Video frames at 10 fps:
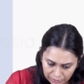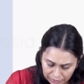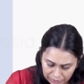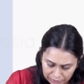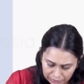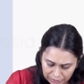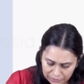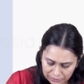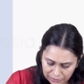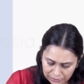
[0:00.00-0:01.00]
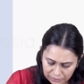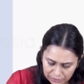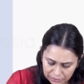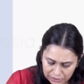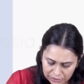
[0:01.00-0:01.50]
increase in
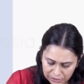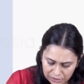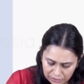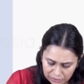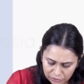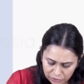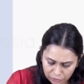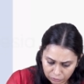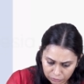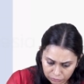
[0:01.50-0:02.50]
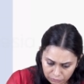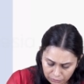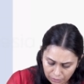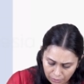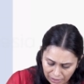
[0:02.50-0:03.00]
ETCO2
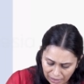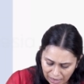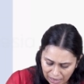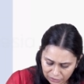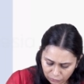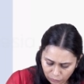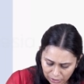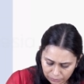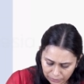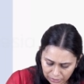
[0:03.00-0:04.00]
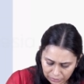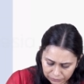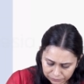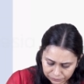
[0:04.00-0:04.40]
at 1 minute,